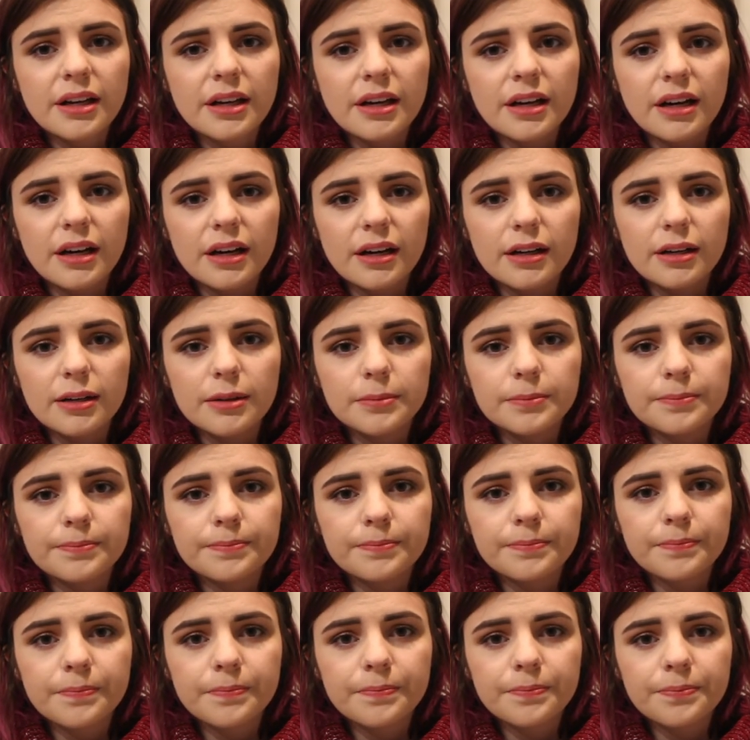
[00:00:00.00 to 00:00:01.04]

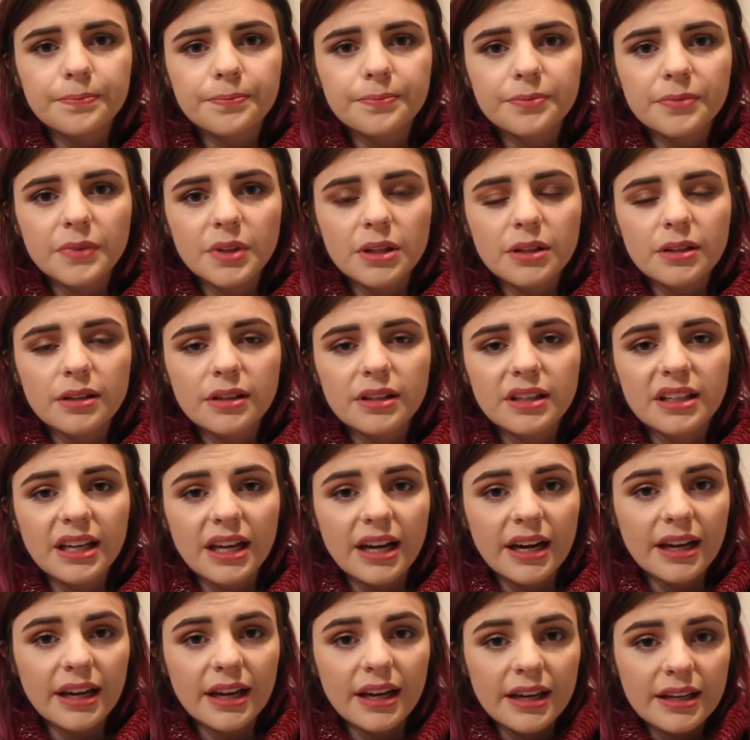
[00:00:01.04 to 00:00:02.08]

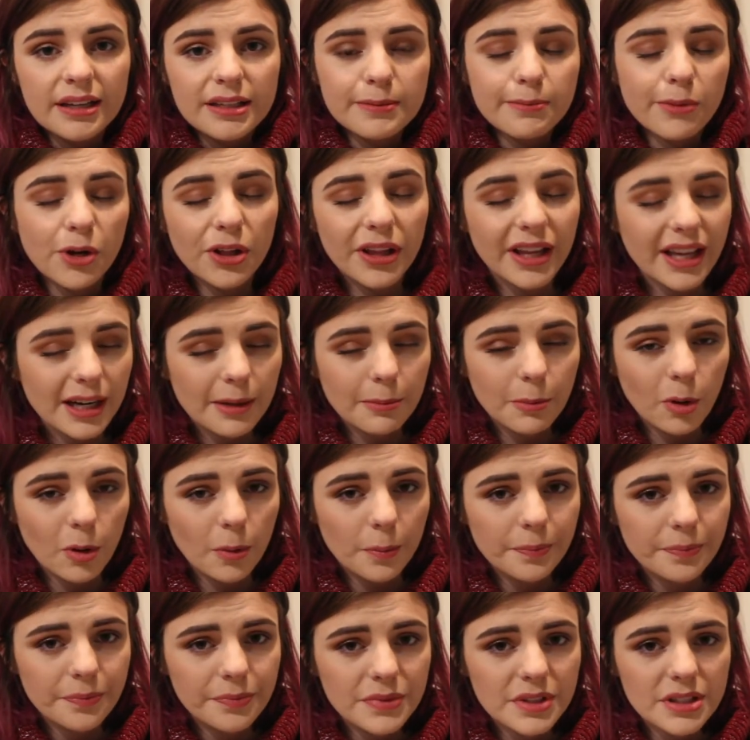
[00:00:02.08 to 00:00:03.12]
getting a small animal.
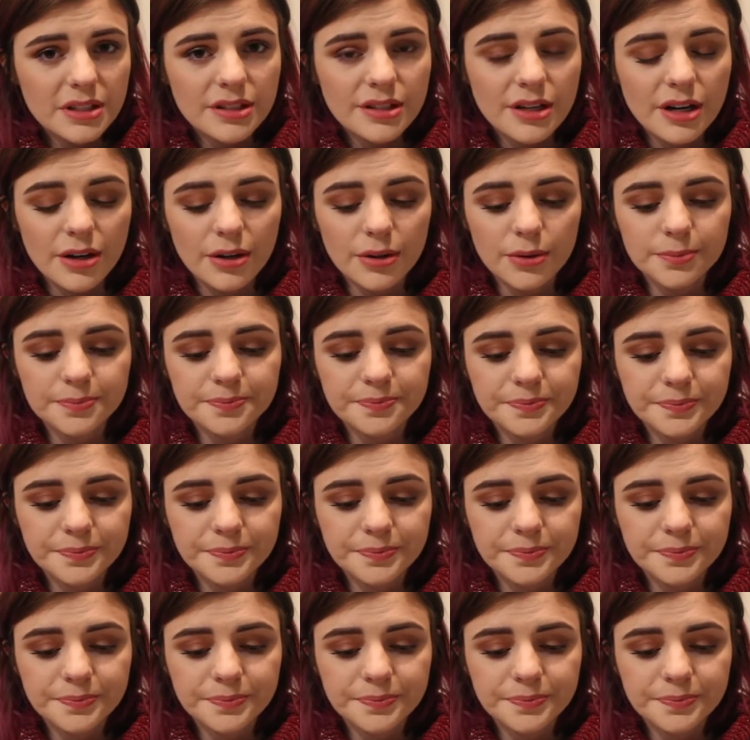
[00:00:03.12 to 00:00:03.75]
So